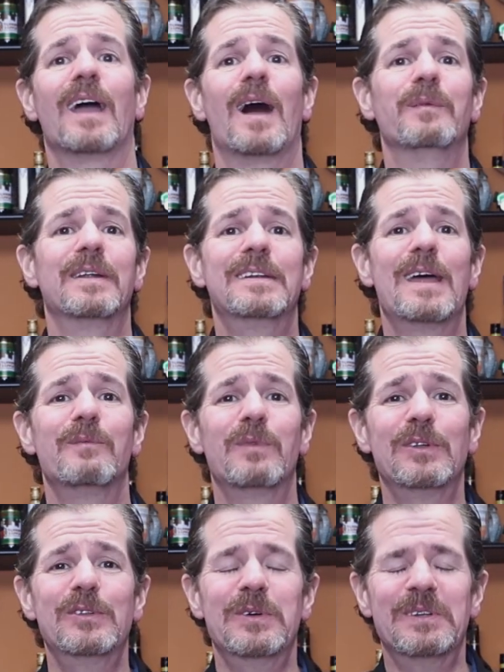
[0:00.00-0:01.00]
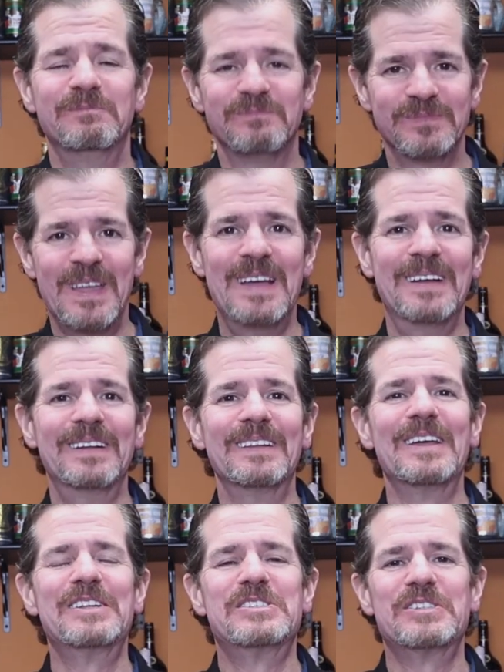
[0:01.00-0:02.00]
I'm gonna damn well do it.
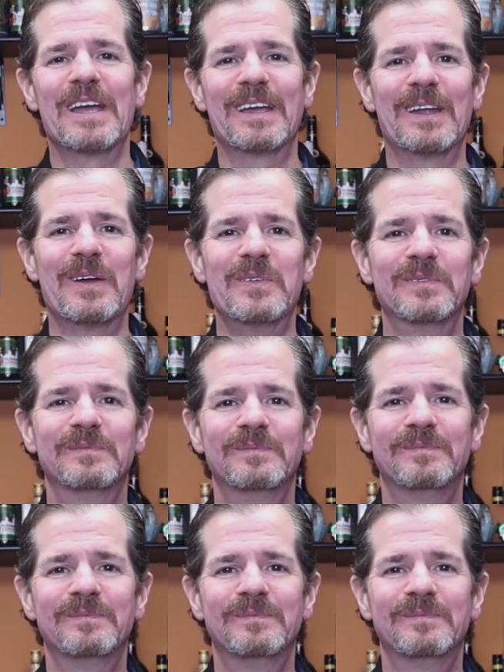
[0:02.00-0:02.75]
Let's check it out.